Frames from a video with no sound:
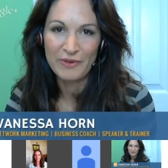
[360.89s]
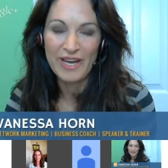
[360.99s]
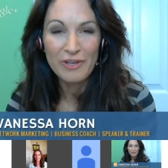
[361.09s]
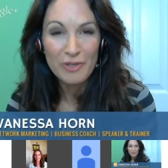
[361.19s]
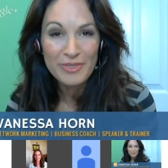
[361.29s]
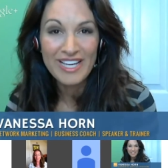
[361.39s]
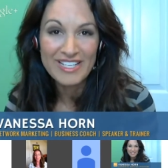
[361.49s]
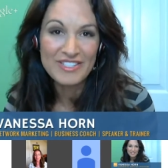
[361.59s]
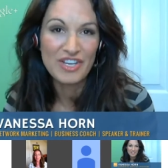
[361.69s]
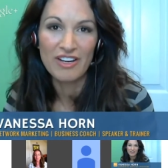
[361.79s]
I hope you
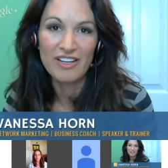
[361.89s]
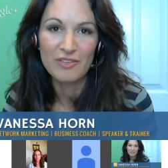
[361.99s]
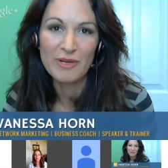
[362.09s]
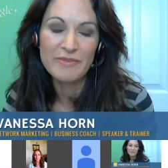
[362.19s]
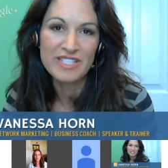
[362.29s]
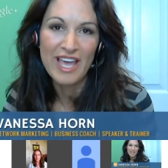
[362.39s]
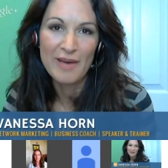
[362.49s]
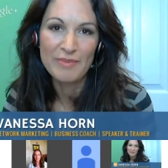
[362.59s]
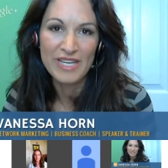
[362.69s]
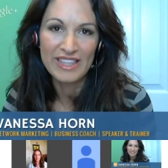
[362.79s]
guys heard what was
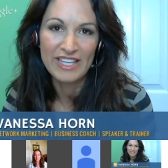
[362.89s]
happening